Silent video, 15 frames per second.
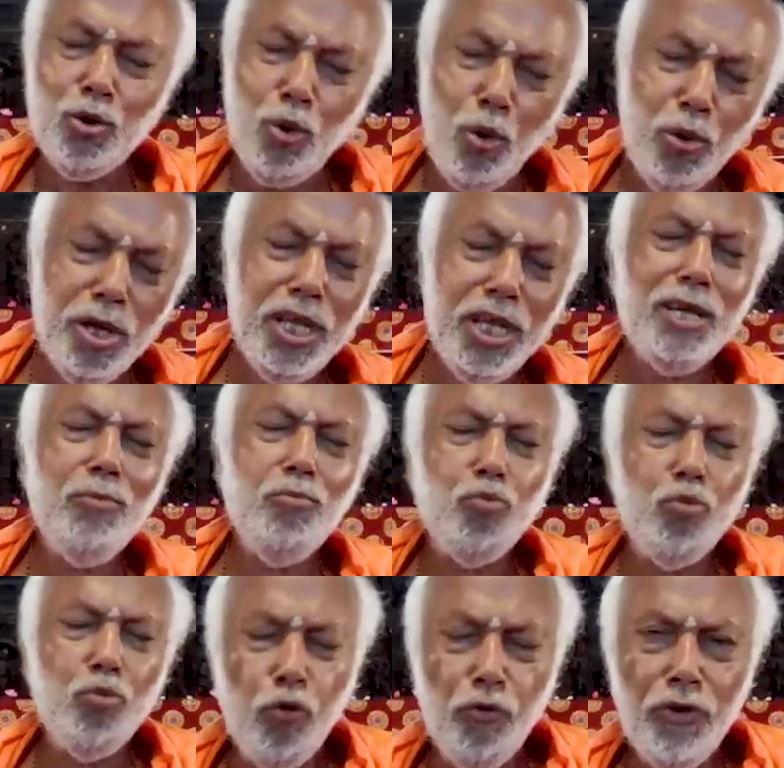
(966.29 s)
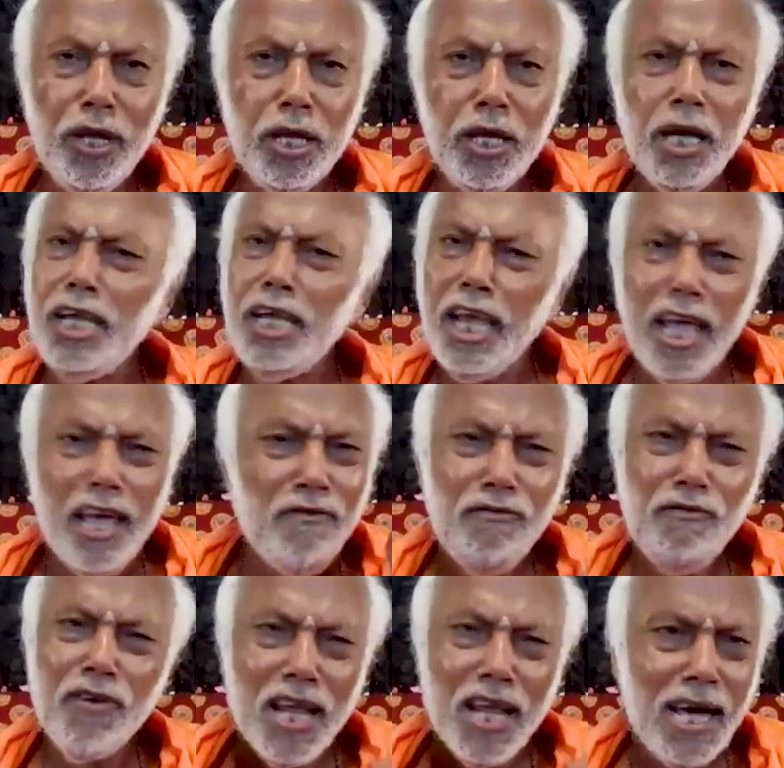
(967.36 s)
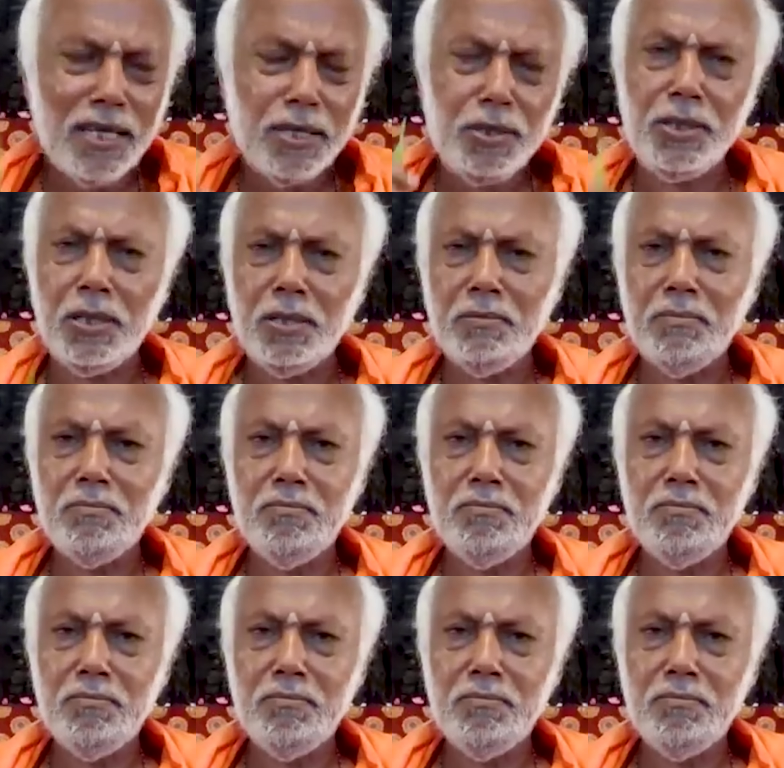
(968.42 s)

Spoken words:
knowing, moving, in every action.